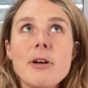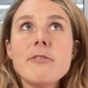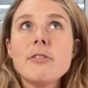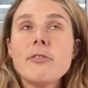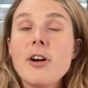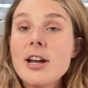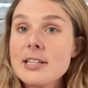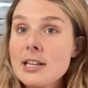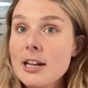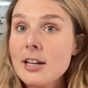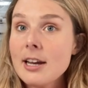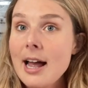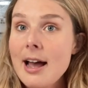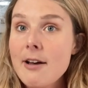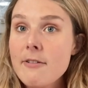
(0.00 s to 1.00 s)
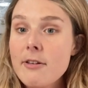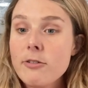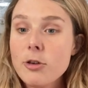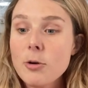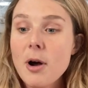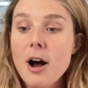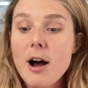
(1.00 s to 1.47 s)
bit of advice I could have if
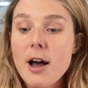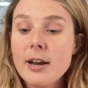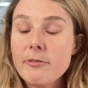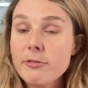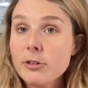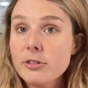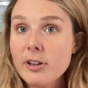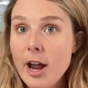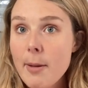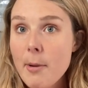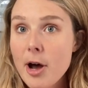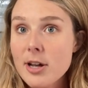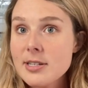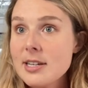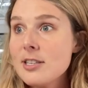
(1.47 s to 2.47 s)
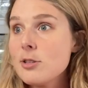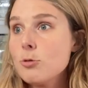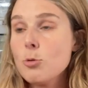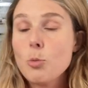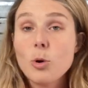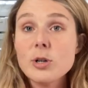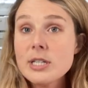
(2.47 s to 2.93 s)
you are a full-time artist
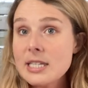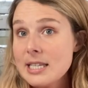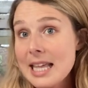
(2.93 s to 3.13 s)
or one